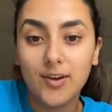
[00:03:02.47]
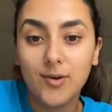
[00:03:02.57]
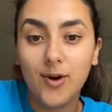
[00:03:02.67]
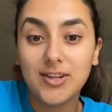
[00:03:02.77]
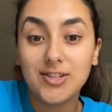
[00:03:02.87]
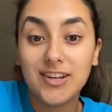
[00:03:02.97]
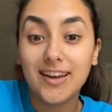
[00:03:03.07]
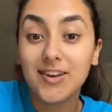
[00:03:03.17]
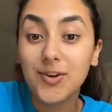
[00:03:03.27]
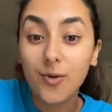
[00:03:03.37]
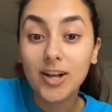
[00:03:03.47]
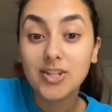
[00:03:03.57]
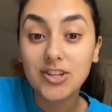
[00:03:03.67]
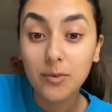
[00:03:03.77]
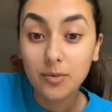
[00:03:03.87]
You're
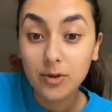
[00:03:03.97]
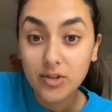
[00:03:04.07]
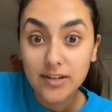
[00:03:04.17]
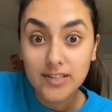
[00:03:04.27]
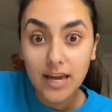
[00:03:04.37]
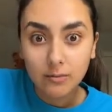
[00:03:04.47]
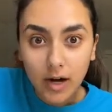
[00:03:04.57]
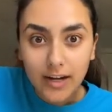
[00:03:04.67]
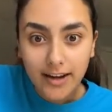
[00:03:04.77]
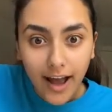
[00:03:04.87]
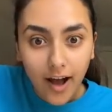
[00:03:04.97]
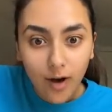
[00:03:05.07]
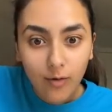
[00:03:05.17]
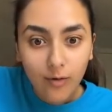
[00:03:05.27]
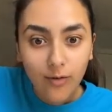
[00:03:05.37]
watching the Blue Jays game right now.